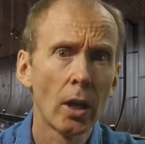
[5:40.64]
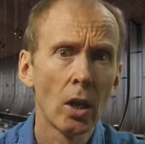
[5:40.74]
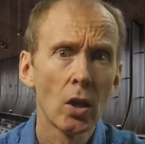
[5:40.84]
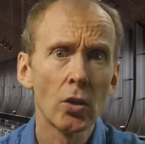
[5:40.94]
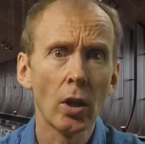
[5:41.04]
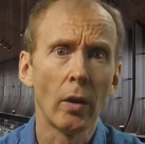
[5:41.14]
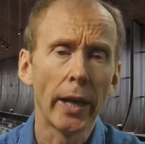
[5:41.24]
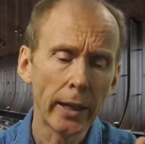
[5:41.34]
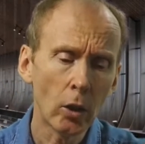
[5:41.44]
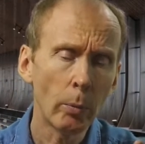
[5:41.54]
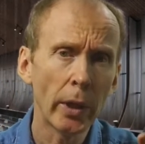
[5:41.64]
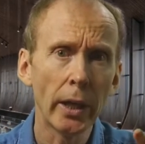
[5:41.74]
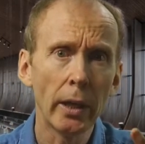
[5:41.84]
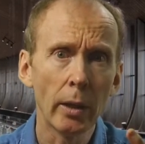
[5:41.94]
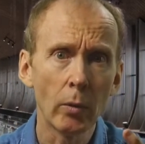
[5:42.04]
So,
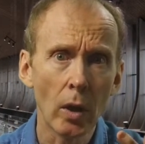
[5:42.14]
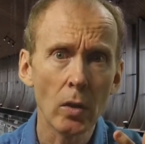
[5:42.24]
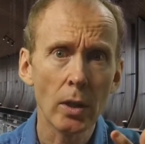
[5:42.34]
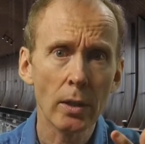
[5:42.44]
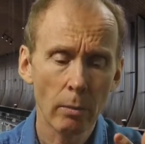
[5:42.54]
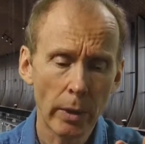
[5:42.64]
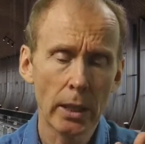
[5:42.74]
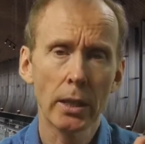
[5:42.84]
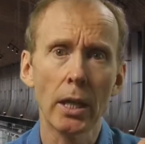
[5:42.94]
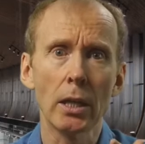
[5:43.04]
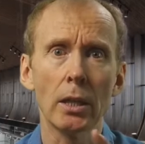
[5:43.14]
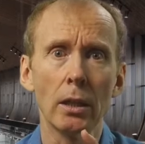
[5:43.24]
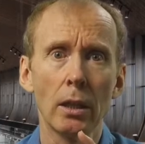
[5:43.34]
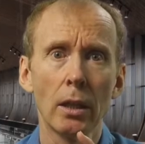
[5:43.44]
NLP, hypnosis and meditation.